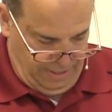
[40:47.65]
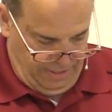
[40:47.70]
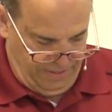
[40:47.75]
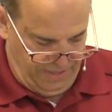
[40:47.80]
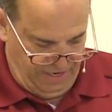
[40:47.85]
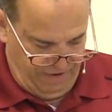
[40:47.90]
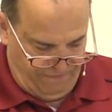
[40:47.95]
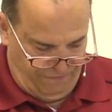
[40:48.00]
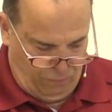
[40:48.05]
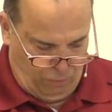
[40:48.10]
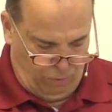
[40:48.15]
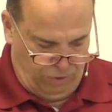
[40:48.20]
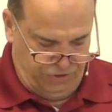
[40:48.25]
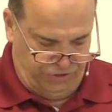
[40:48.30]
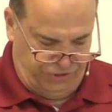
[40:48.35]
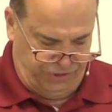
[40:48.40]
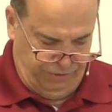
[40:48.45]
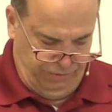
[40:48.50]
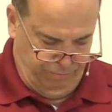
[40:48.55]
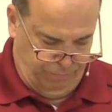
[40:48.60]
Therefore,
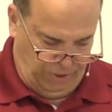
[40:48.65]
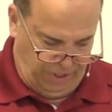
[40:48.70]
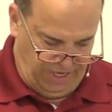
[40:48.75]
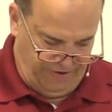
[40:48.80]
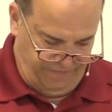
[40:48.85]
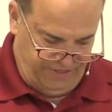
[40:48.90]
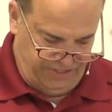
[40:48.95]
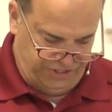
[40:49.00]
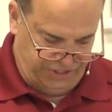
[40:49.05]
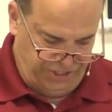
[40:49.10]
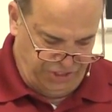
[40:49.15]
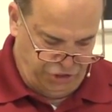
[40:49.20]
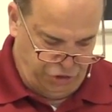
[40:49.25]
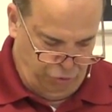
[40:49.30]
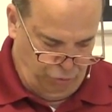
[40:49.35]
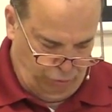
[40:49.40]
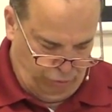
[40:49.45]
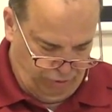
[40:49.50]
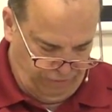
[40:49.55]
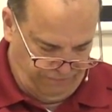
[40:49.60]
beloved, since
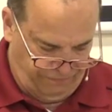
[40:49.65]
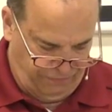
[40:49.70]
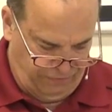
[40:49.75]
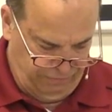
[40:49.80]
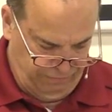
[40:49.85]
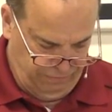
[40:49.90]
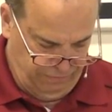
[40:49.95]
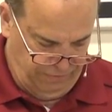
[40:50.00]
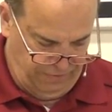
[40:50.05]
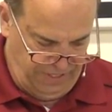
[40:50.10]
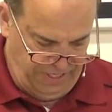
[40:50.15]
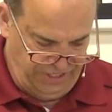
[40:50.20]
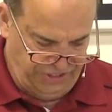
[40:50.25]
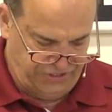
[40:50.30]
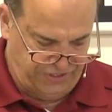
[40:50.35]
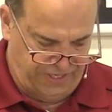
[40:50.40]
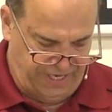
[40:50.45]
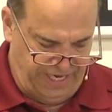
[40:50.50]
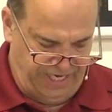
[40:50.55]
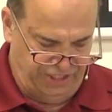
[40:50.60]
you look for
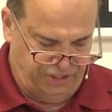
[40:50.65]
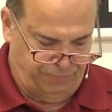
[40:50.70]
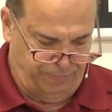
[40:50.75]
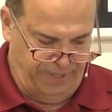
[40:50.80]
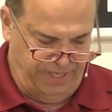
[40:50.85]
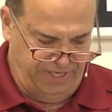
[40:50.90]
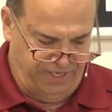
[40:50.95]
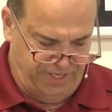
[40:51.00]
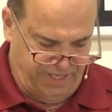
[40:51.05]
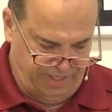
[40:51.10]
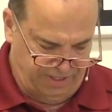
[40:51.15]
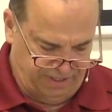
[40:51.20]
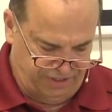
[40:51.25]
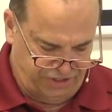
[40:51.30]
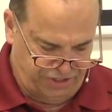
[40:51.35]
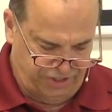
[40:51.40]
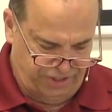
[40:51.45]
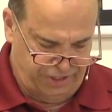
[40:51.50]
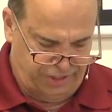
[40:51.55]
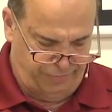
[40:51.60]
these things, be
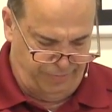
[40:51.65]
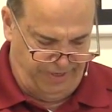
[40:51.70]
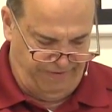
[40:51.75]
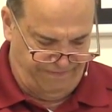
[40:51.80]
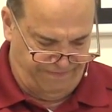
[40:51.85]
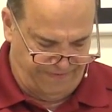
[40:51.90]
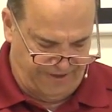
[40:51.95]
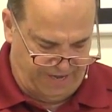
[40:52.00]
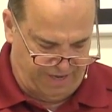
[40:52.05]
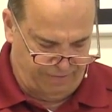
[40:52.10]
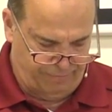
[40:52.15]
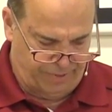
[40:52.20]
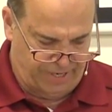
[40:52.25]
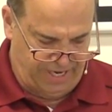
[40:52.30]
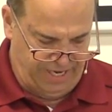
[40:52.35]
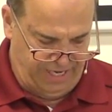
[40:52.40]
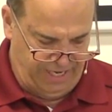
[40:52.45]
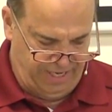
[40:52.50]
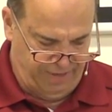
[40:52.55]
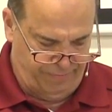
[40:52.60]
diligent to be found
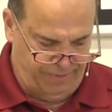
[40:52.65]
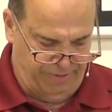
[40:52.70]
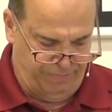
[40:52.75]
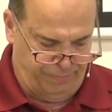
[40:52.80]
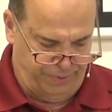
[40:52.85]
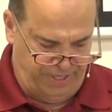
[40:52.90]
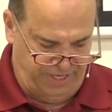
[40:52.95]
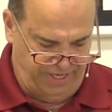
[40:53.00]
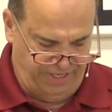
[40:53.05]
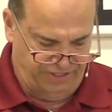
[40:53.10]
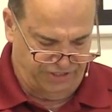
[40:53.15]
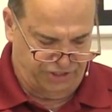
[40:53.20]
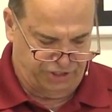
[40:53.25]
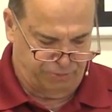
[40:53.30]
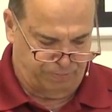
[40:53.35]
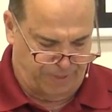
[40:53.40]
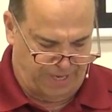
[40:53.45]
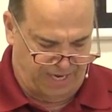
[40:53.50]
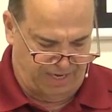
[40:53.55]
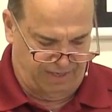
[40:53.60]
by him in peace,
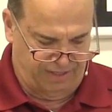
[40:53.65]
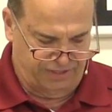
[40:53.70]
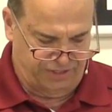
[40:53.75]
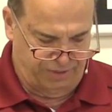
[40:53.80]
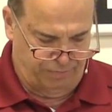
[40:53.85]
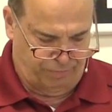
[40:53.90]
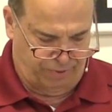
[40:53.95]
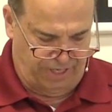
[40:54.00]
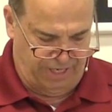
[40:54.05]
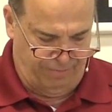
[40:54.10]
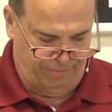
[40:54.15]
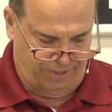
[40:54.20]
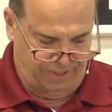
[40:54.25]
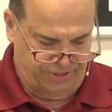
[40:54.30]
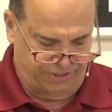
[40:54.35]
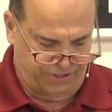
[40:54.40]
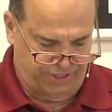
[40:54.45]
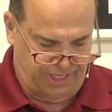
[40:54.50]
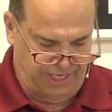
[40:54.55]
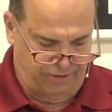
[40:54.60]
spotless and
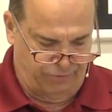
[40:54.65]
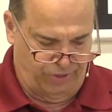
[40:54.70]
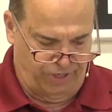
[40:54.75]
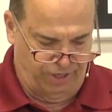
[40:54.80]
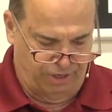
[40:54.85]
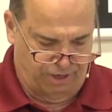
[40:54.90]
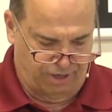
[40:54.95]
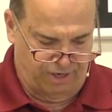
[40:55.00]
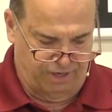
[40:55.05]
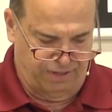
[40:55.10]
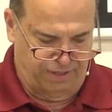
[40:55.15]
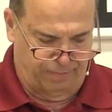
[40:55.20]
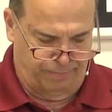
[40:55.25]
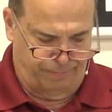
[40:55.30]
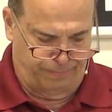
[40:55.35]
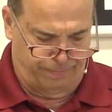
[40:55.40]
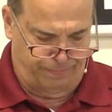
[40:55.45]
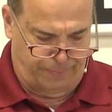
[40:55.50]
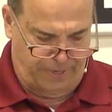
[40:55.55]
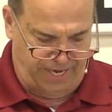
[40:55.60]
blameless, and regard the
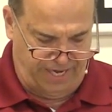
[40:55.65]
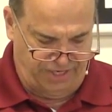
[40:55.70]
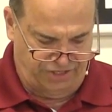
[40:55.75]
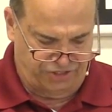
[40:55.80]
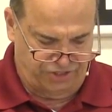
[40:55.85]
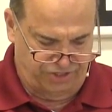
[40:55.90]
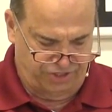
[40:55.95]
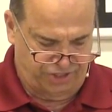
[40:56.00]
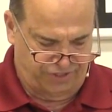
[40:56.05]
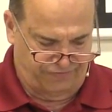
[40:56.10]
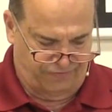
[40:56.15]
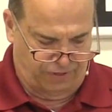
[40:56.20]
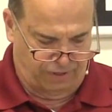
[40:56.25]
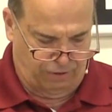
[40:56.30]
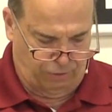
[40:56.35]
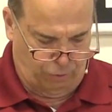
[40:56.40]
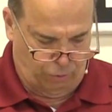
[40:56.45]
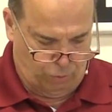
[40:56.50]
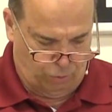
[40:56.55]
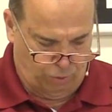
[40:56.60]
patience of
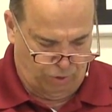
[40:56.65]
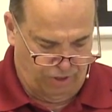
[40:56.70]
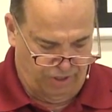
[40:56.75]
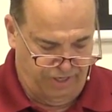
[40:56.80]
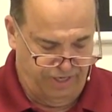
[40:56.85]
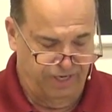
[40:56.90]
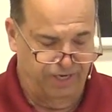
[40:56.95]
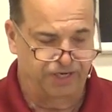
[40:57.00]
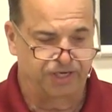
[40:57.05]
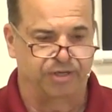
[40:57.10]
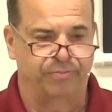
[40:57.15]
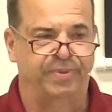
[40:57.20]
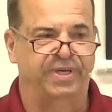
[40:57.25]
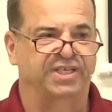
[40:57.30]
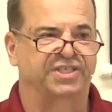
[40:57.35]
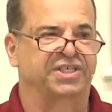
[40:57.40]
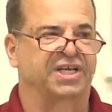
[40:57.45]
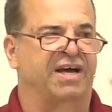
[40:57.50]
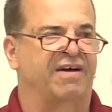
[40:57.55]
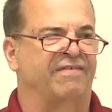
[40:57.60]
our Lord to
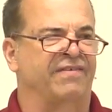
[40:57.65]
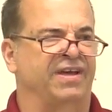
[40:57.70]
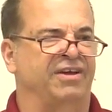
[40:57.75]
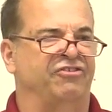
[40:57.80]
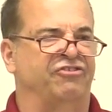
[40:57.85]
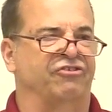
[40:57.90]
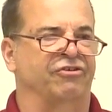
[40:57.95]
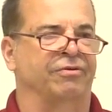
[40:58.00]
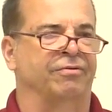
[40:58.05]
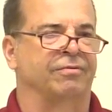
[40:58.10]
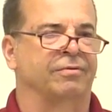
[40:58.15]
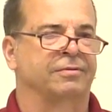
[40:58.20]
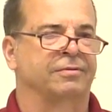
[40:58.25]
be salvation.